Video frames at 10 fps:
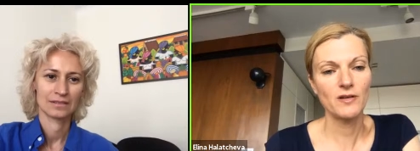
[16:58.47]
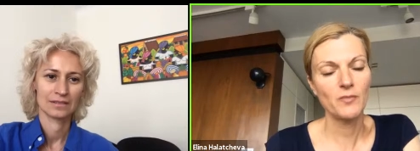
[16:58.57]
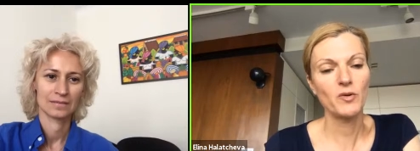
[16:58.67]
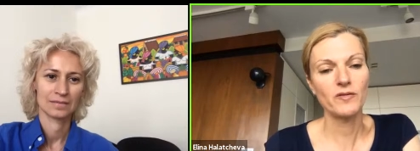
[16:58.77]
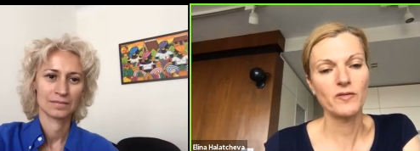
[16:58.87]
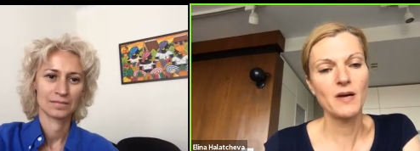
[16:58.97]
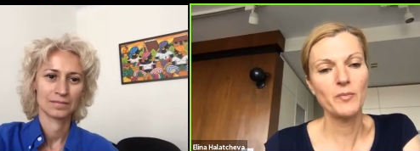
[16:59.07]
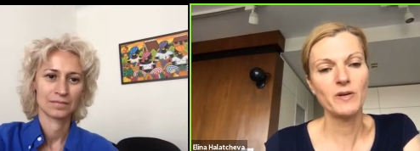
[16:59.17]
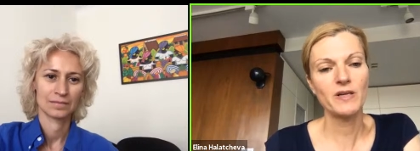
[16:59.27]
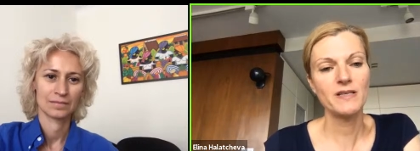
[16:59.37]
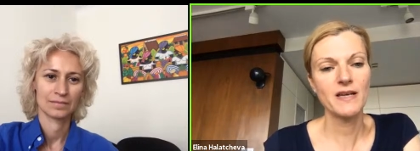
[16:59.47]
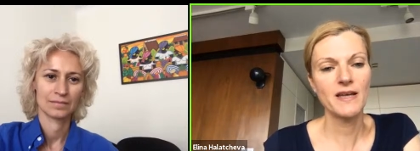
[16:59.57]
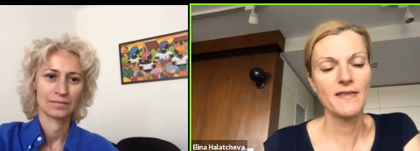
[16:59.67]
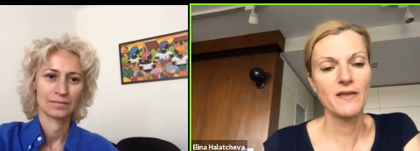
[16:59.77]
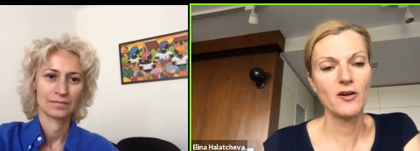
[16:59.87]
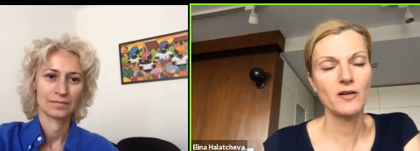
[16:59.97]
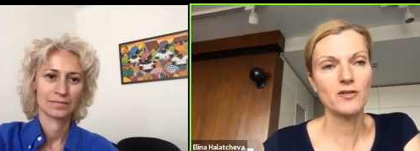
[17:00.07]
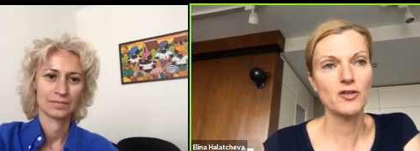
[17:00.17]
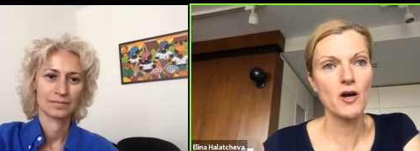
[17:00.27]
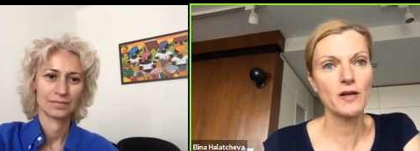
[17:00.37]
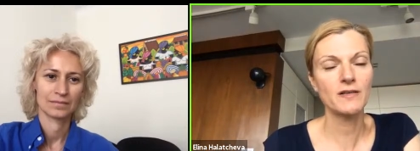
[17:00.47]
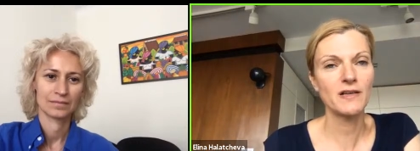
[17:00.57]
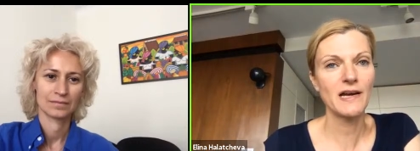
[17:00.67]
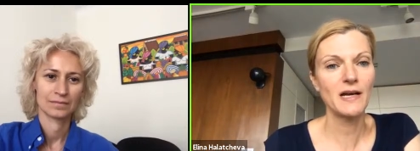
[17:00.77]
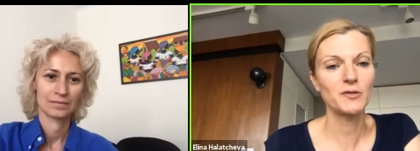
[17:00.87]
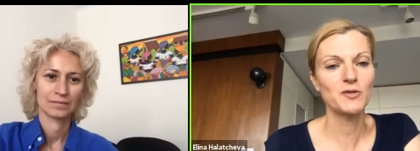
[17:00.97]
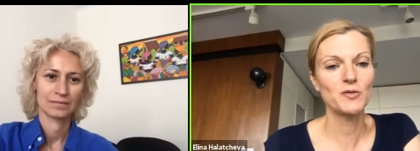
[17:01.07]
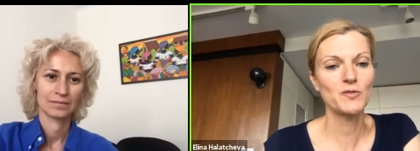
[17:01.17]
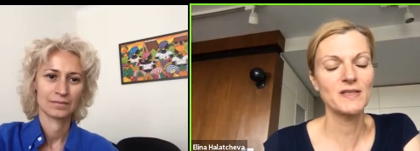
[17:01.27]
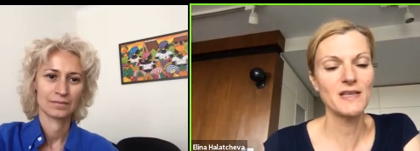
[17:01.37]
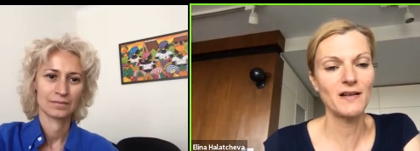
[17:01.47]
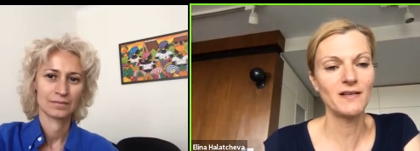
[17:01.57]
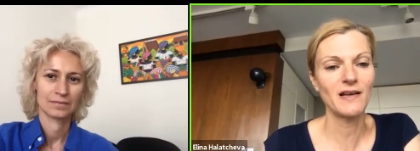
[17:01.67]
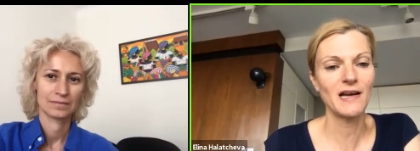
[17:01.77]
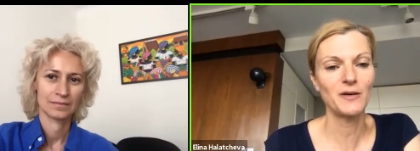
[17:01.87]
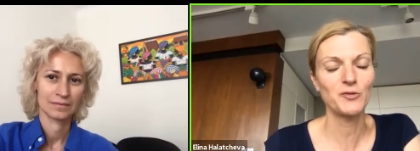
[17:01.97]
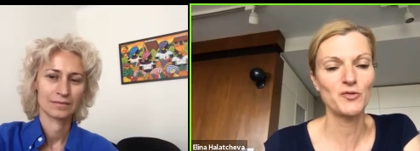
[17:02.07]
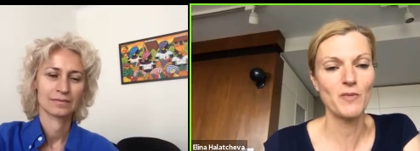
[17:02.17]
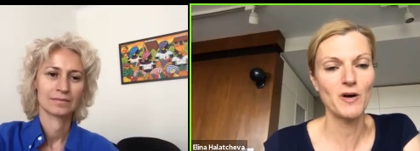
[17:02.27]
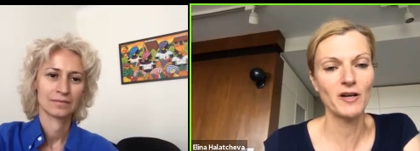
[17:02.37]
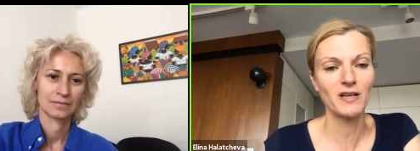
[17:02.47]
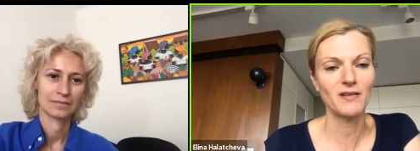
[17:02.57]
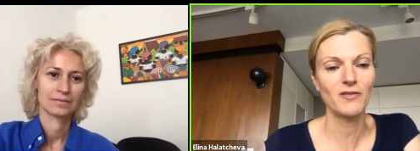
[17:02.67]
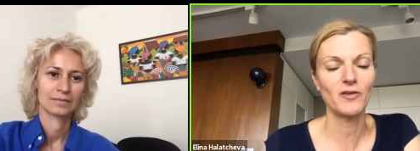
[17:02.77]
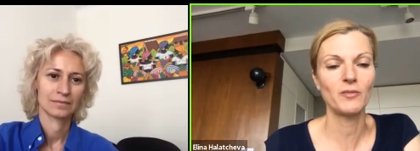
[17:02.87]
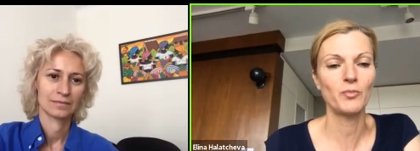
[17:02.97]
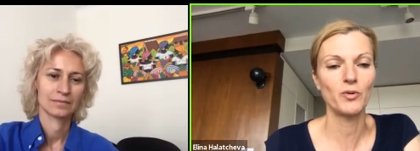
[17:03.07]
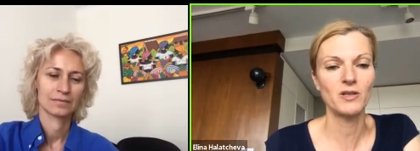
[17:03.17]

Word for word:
Speaker 1: a number of companies and they're taught how to sell, how to market. They're put